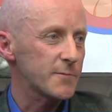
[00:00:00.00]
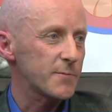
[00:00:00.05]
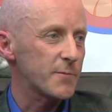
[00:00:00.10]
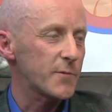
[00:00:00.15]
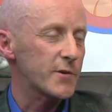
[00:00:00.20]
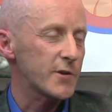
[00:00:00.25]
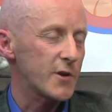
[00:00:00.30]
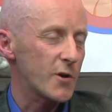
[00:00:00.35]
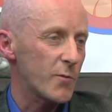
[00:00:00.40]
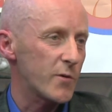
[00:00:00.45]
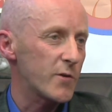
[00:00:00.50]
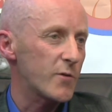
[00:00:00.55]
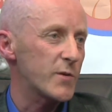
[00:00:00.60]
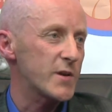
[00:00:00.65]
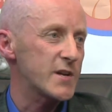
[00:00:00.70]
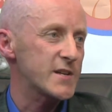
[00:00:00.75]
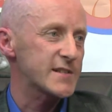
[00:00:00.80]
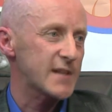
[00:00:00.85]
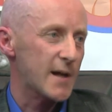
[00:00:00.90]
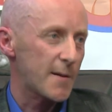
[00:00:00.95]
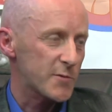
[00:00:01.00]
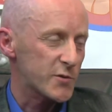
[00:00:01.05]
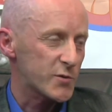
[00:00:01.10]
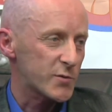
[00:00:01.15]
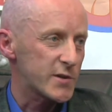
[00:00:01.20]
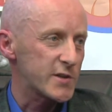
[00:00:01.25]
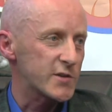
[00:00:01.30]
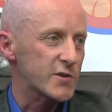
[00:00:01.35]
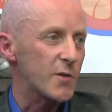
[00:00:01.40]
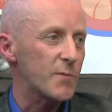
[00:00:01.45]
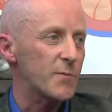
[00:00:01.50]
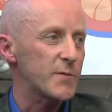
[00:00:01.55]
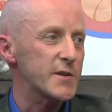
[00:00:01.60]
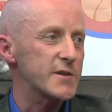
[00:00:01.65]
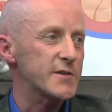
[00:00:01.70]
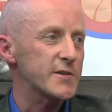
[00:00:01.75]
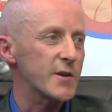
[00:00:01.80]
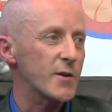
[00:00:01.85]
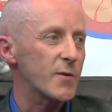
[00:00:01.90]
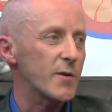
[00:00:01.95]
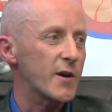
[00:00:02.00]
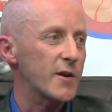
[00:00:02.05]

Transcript: but now we established these companies now,